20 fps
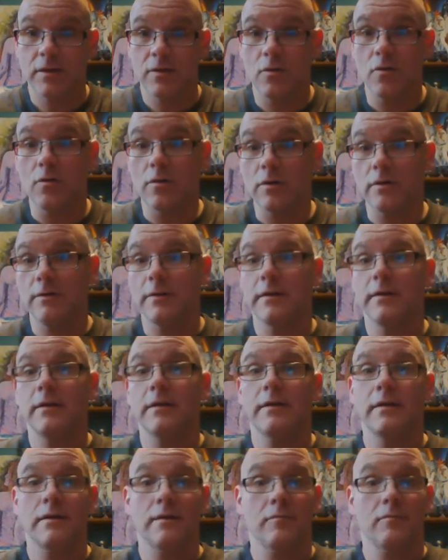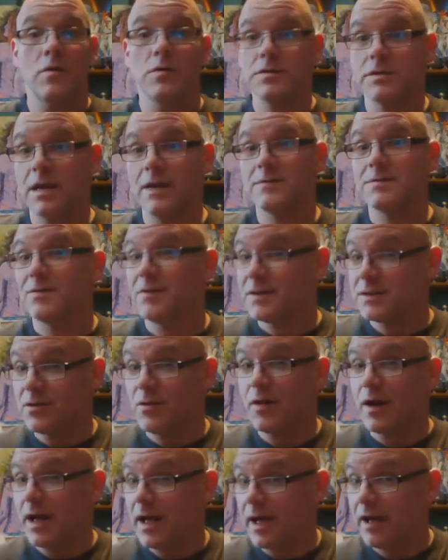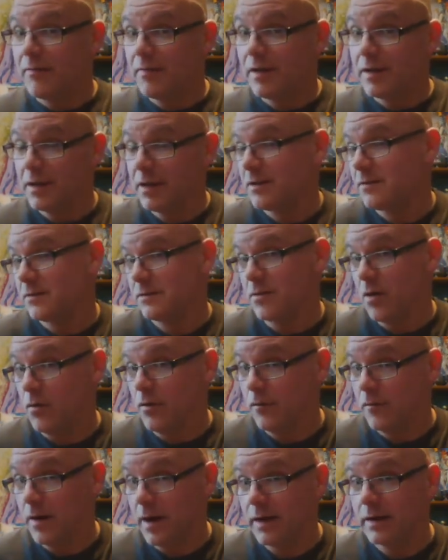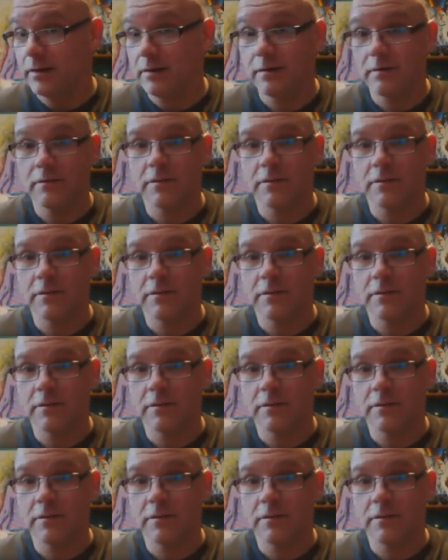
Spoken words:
Or most games really don't have that. It's codified.